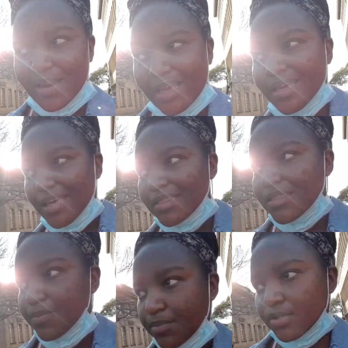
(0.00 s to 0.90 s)
like,
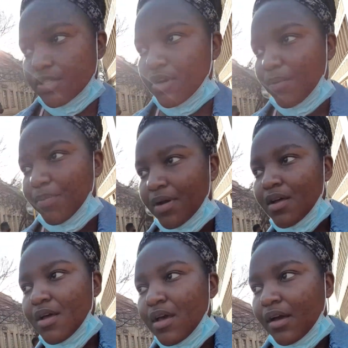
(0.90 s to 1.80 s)
in the bookshop.
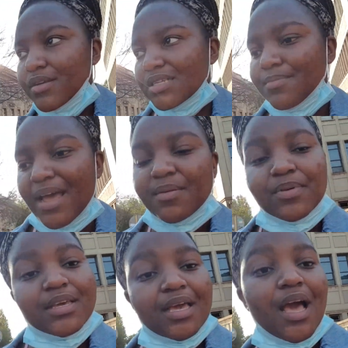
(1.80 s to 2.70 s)
Because it might
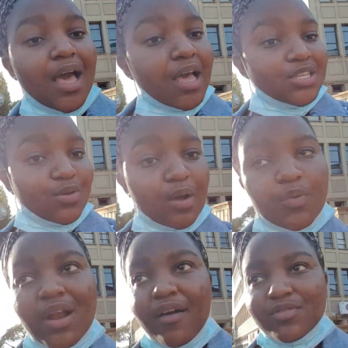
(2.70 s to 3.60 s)
be here, so I
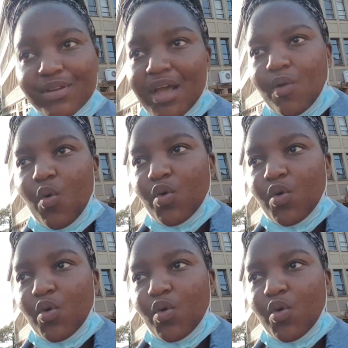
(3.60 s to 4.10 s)
won't have to, like,